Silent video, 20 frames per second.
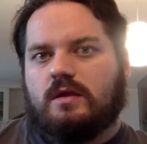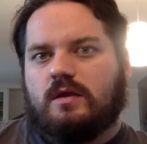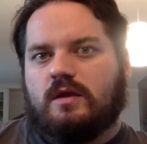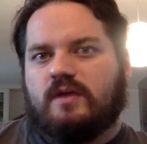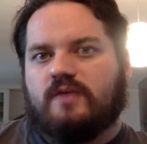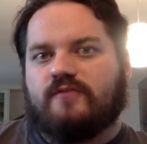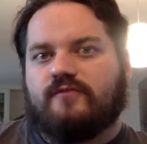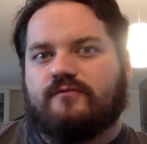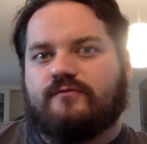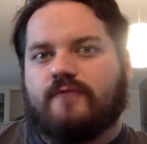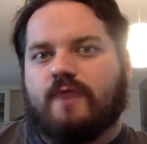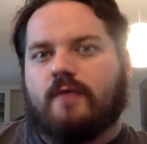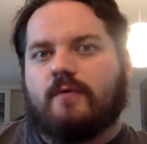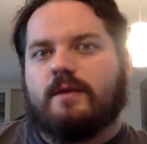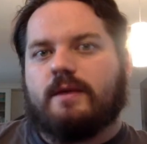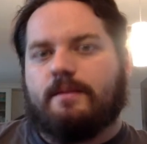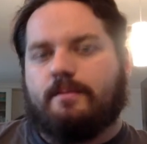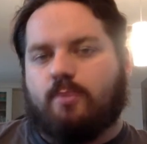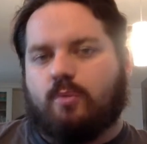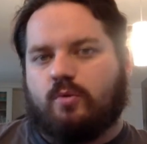is
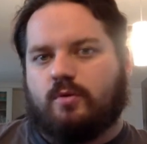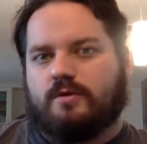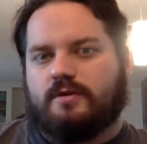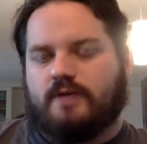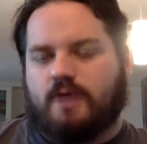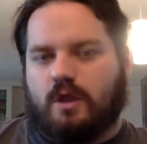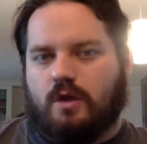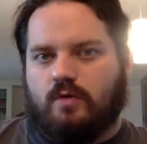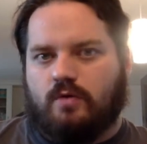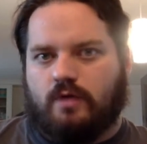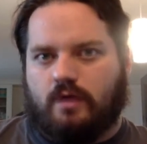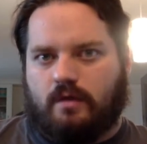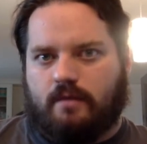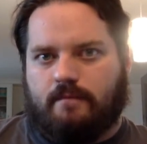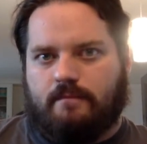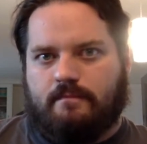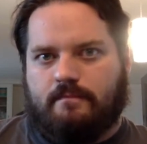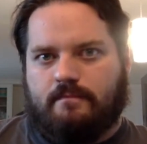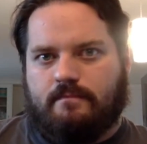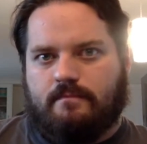very important to Oda.
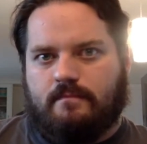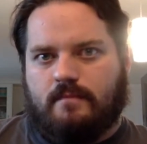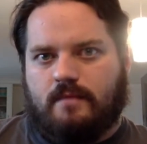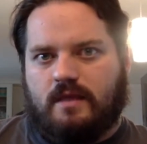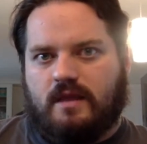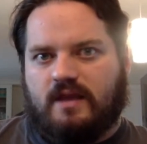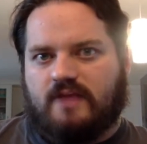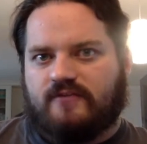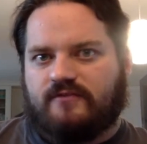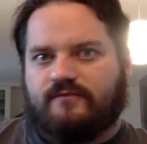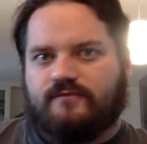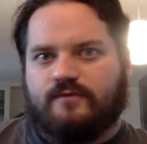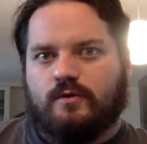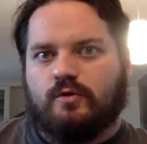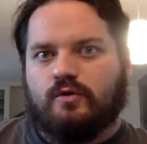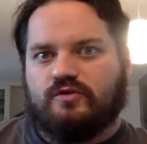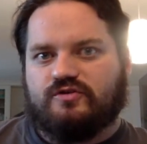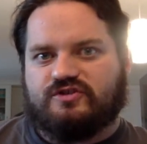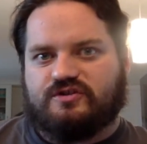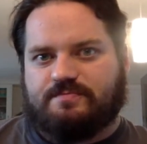It's
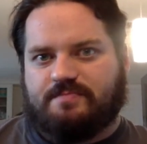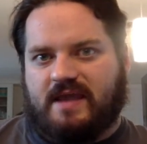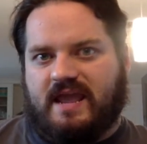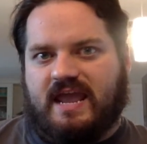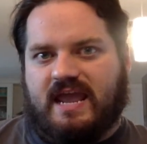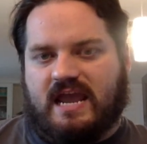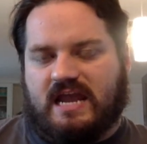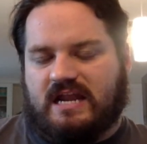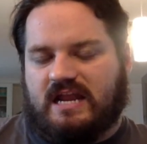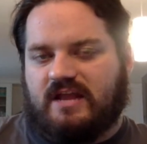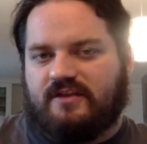feudal Japan.